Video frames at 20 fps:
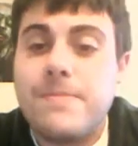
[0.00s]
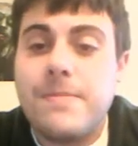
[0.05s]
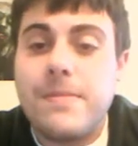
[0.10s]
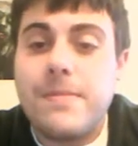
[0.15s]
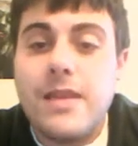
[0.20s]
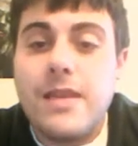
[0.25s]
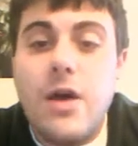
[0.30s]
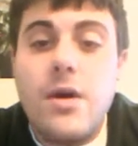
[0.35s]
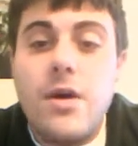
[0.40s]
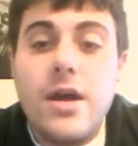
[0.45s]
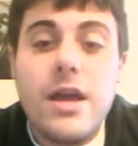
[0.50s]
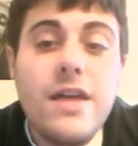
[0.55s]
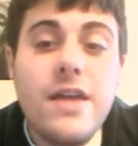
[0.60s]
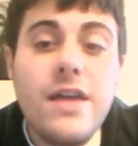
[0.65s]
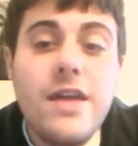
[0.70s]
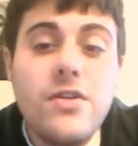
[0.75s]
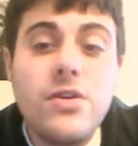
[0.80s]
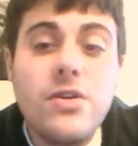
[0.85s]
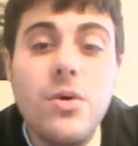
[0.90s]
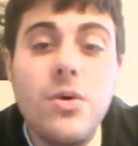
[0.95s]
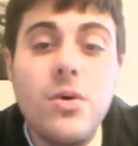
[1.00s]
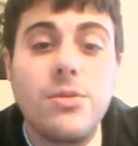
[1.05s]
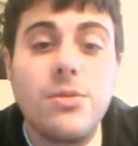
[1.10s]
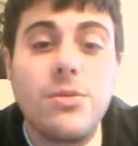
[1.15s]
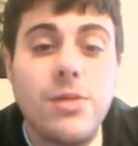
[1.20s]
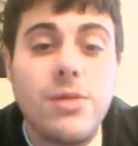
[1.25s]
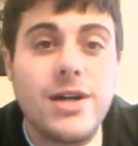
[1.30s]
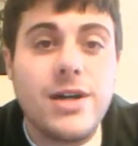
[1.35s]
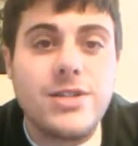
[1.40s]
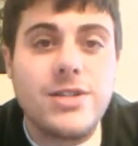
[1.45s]
Now, even knowing the
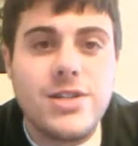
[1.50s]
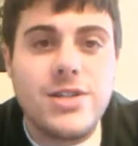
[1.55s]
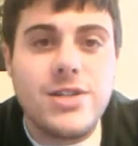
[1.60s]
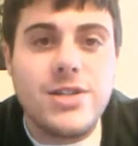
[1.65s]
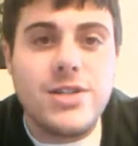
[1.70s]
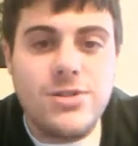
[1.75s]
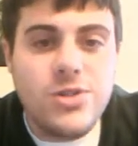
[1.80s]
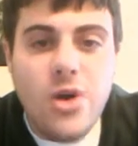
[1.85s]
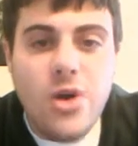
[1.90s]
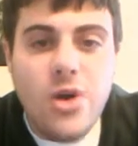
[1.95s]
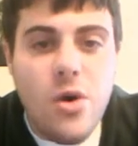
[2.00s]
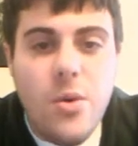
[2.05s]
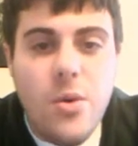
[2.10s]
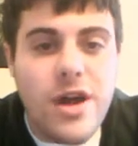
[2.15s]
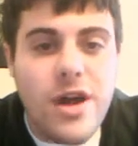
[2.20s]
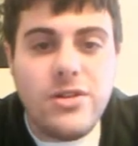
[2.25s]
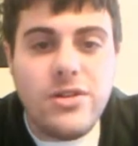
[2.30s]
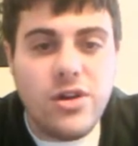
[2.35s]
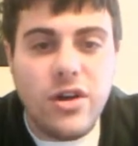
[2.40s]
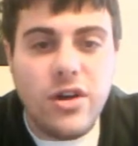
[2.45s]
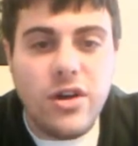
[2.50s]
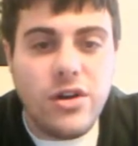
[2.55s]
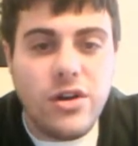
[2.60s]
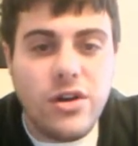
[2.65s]
process, there's no way to turn